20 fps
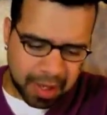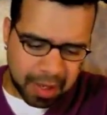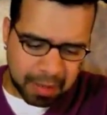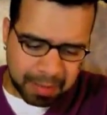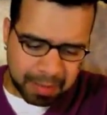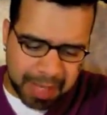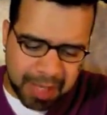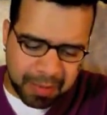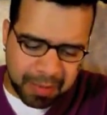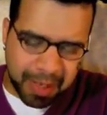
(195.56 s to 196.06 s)

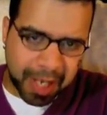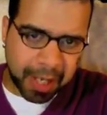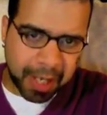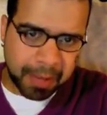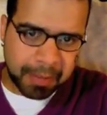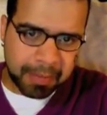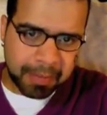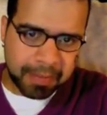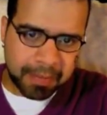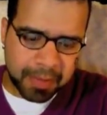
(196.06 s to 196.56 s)
Meanwhile,
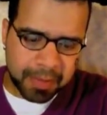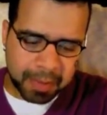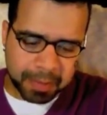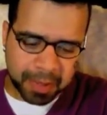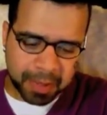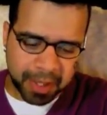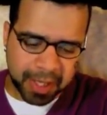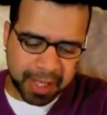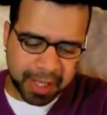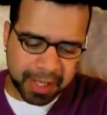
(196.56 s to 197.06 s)
the
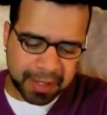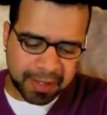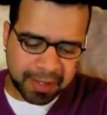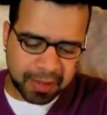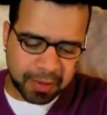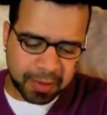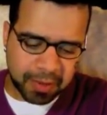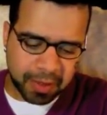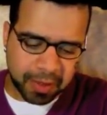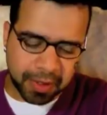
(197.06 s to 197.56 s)
bullying at
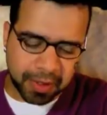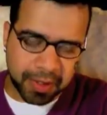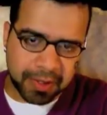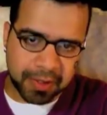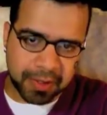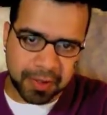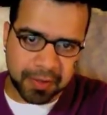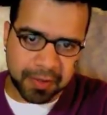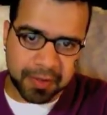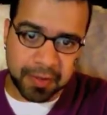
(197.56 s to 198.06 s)
school only
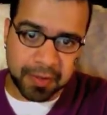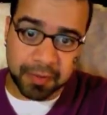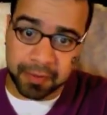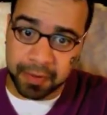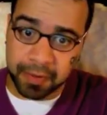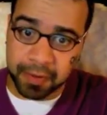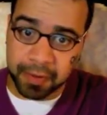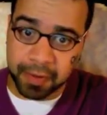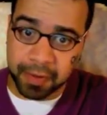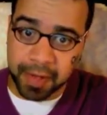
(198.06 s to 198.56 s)
served to
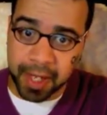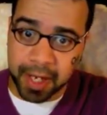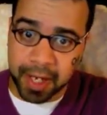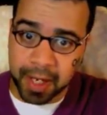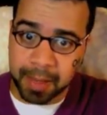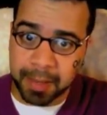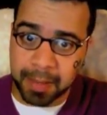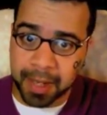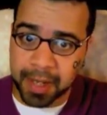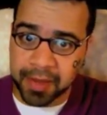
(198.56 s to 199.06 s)
further that
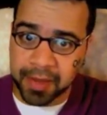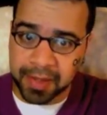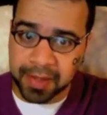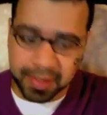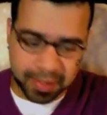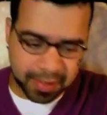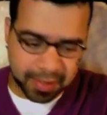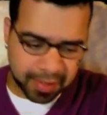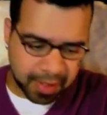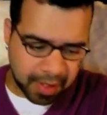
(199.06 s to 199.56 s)

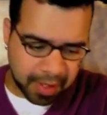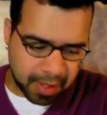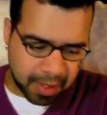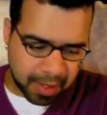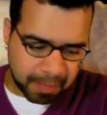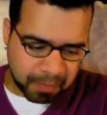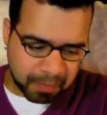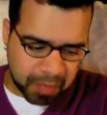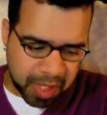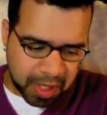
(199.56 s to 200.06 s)
hypothesis.
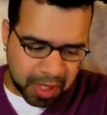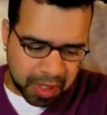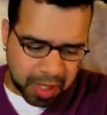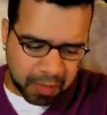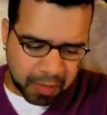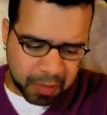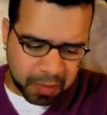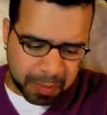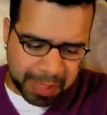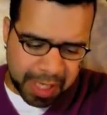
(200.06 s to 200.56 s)
It
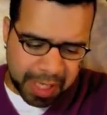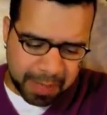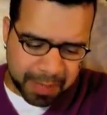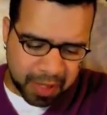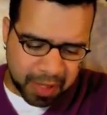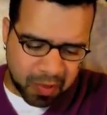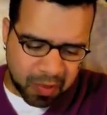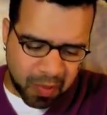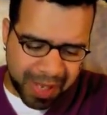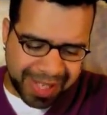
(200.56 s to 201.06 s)
was
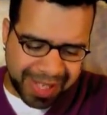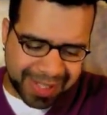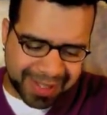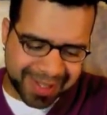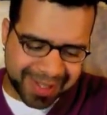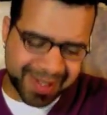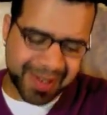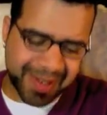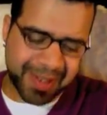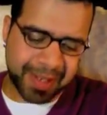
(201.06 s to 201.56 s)
becoming quite
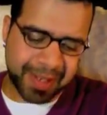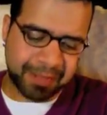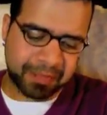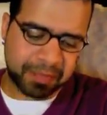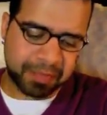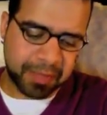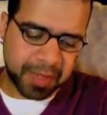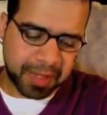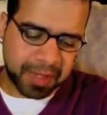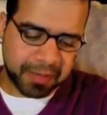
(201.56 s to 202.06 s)
clear that,
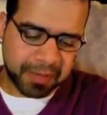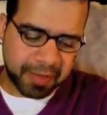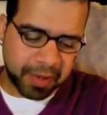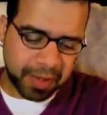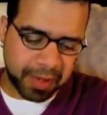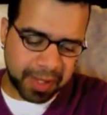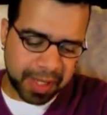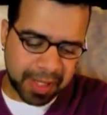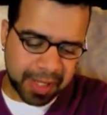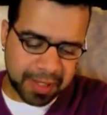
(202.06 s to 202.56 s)
at the
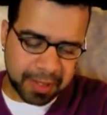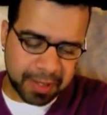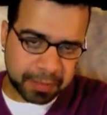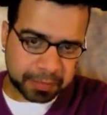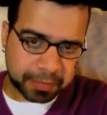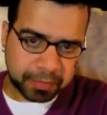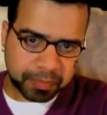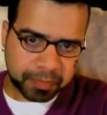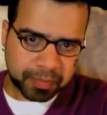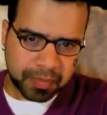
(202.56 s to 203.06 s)
very least,
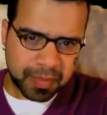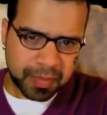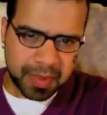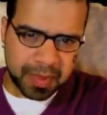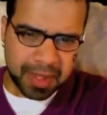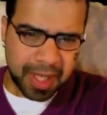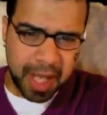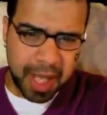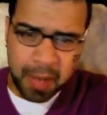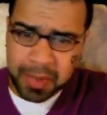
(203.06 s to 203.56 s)

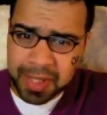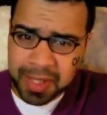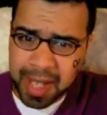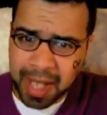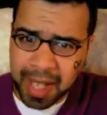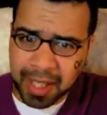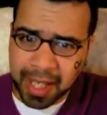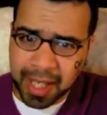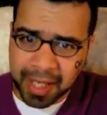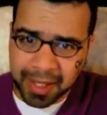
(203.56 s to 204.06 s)
I was
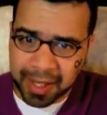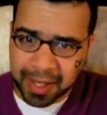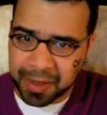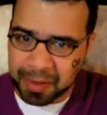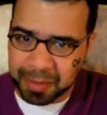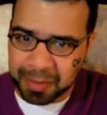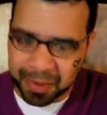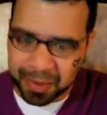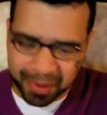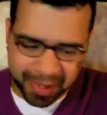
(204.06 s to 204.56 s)
not like the other
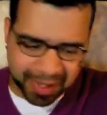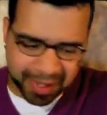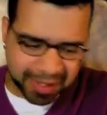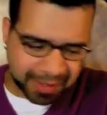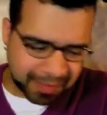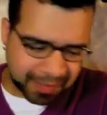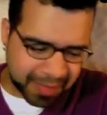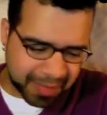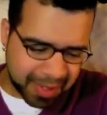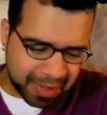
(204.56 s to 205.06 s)
boys,
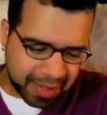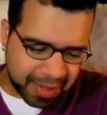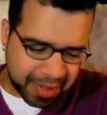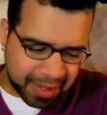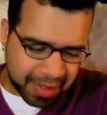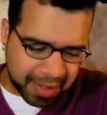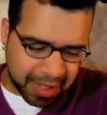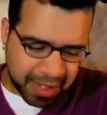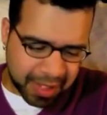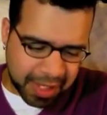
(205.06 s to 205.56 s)

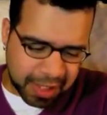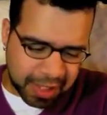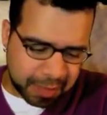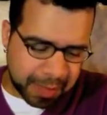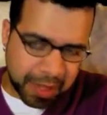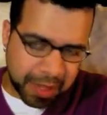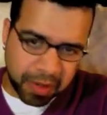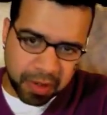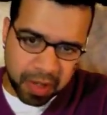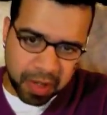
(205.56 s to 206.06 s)
and they
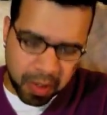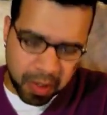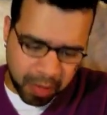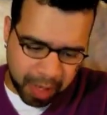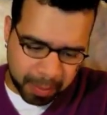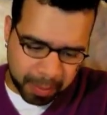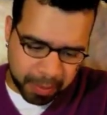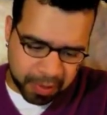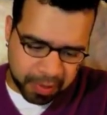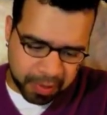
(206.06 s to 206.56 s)
spared no
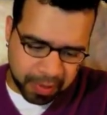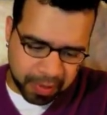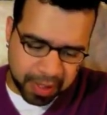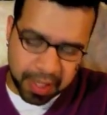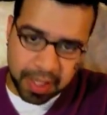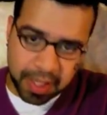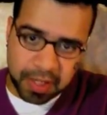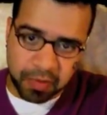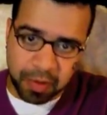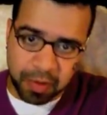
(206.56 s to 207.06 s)

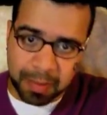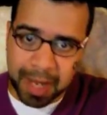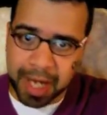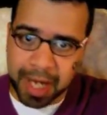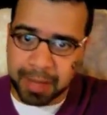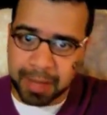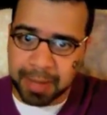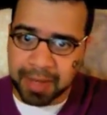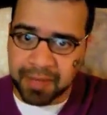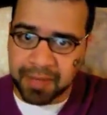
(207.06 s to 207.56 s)
opportunity to
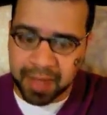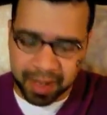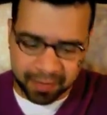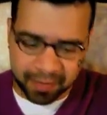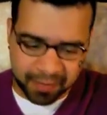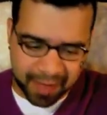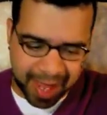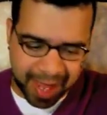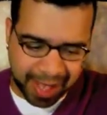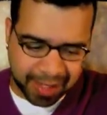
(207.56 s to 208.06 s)
remind me of that
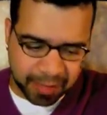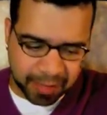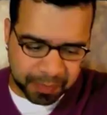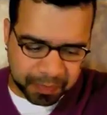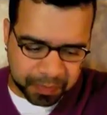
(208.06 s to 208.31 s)
fact.